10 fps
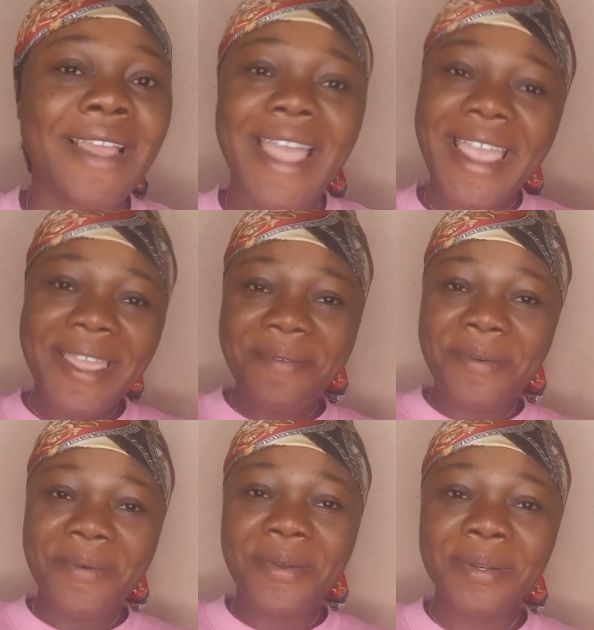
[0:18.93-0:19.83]
Hi
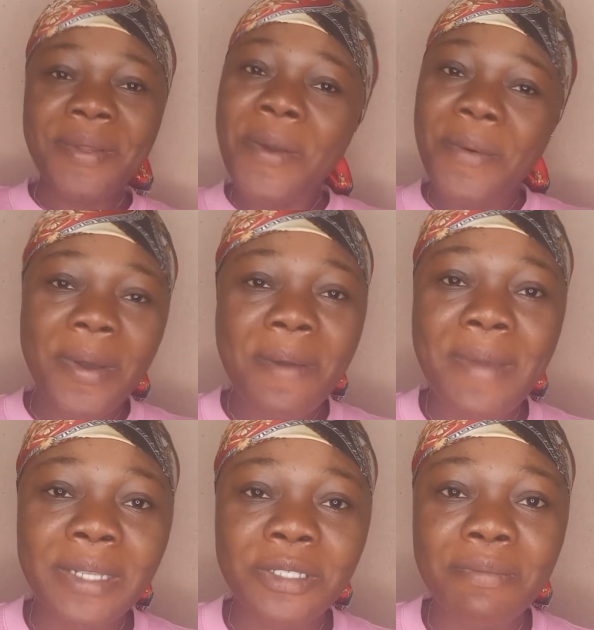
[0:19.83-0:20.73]
everyone, welcome
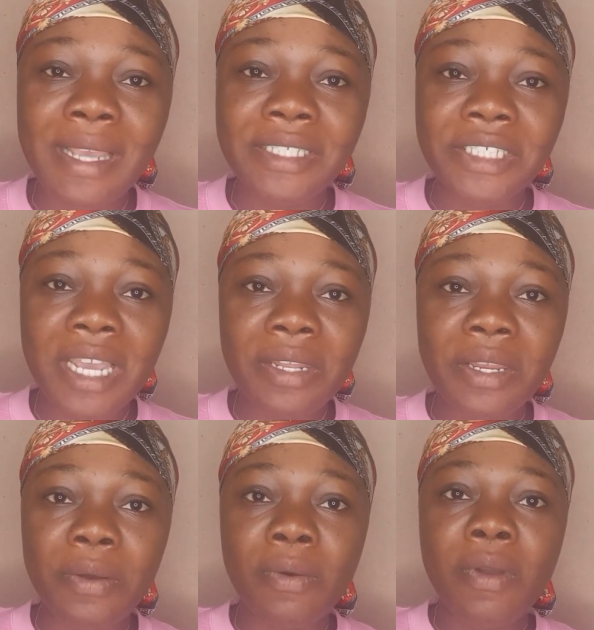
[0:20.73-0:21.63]
back to my
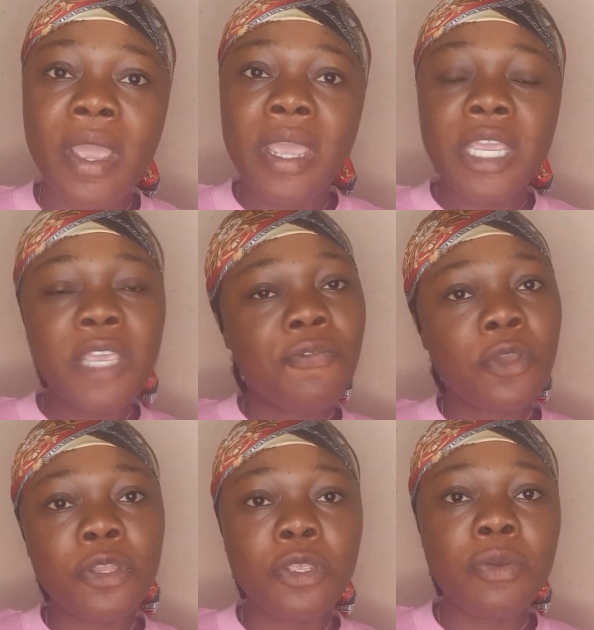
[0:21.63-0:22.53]
channel. If
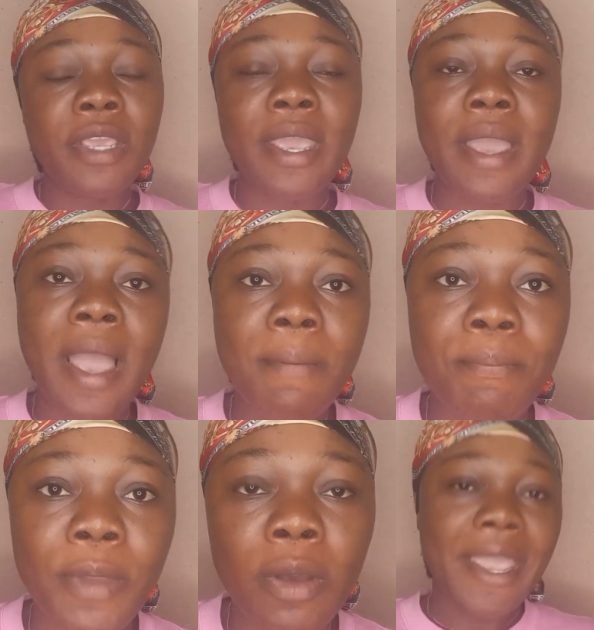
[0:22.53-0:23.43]
you're new here,
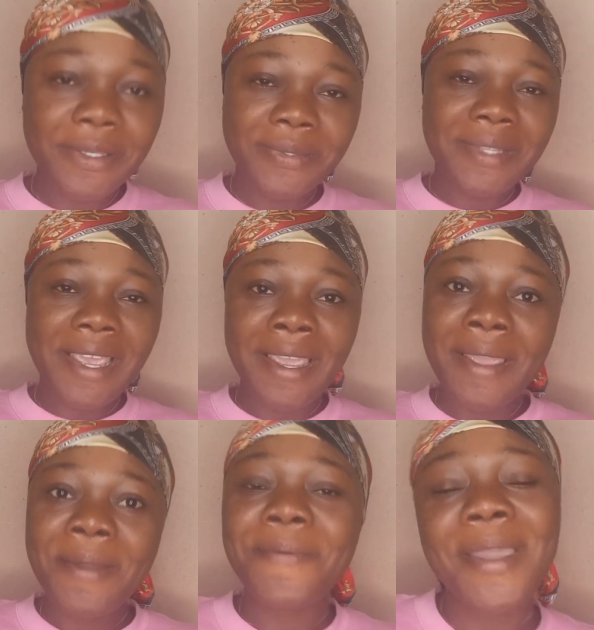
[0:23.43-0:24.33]
I'm Pearl, and
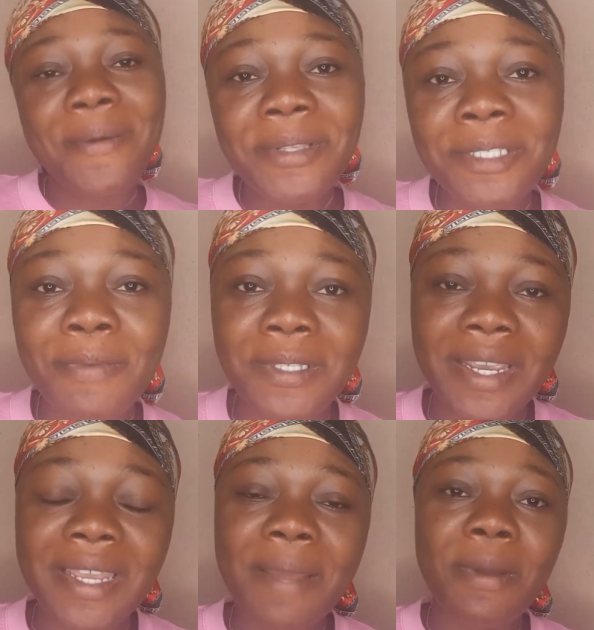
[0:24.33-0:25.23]
today we are going to be
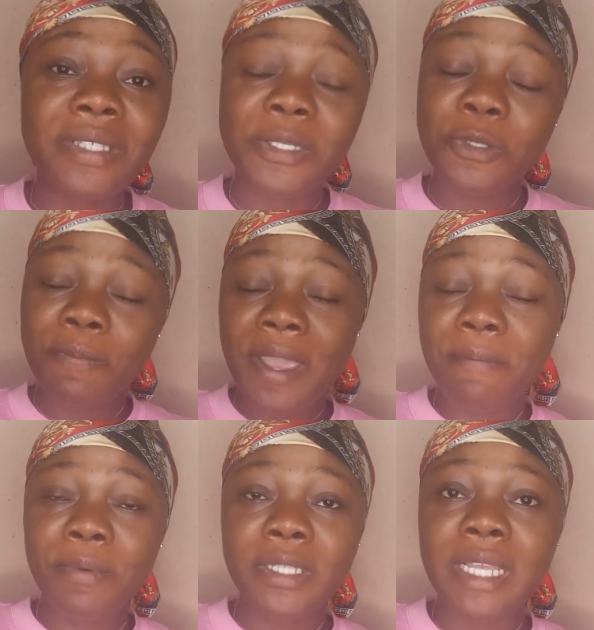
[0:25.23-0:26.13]
talking about a super
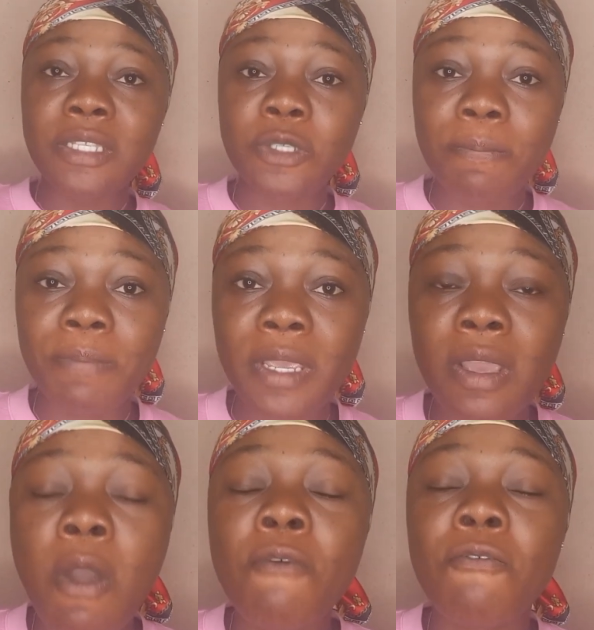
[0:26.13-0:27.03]
important topic
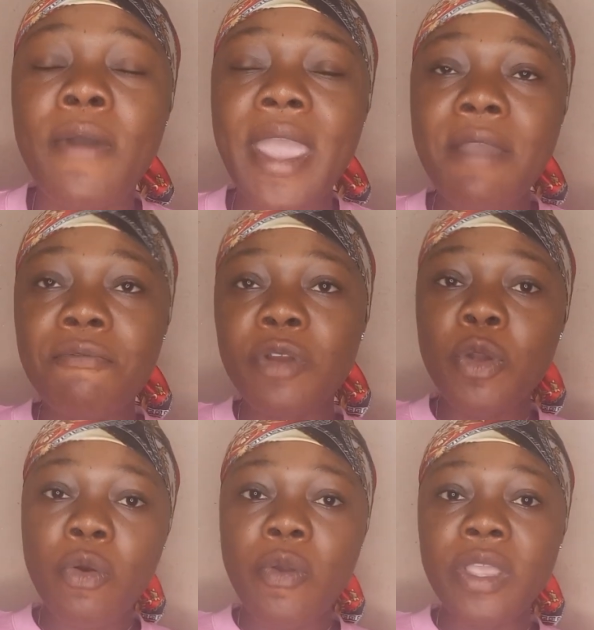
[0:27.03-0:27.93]
for every
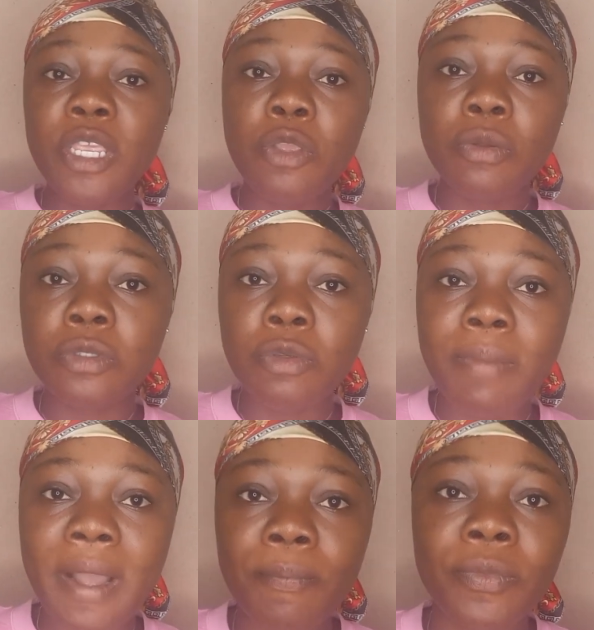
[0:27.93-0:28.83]
growing
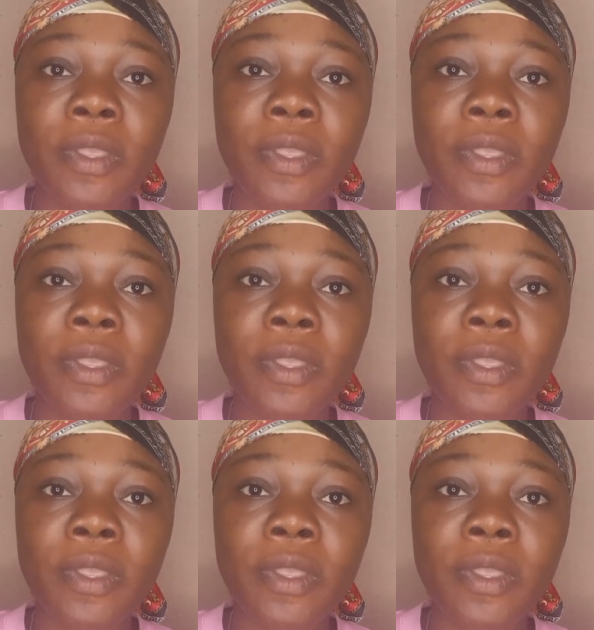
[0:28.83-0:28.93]
YouTuber.